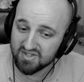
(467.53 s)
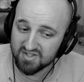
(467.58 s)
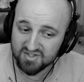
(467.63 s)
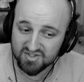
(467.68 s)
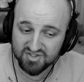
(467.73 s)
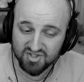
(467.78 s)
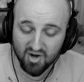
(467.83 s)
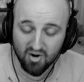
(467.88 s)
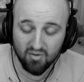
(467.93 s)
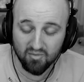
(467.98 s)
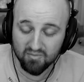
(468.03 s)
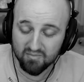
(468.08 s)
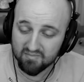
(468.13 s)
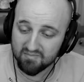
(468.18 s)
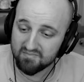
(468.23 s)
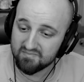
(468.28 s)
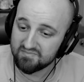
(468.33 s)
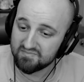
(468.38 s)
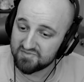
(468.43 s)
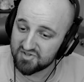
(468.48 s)
So,
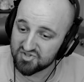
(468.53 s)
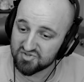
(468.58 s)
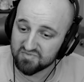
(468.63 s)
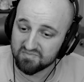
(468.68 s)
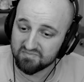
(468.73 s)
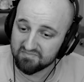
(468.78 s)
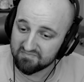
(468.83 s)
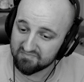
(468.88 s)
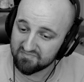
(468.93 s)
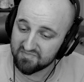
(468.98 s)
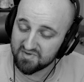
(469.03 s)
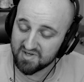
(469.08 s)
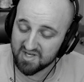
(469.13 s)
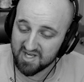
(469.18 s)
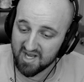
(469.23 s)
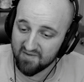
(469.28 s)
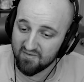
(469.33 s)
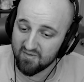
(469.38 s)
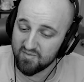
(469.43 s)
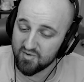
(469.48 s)
just
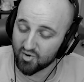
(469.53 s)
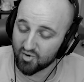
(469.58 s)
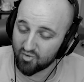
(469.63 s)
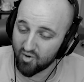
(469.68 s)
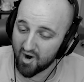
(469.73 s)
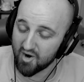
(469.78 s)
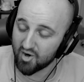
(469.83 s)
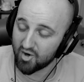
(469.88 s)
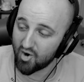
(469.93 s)
Give him your credit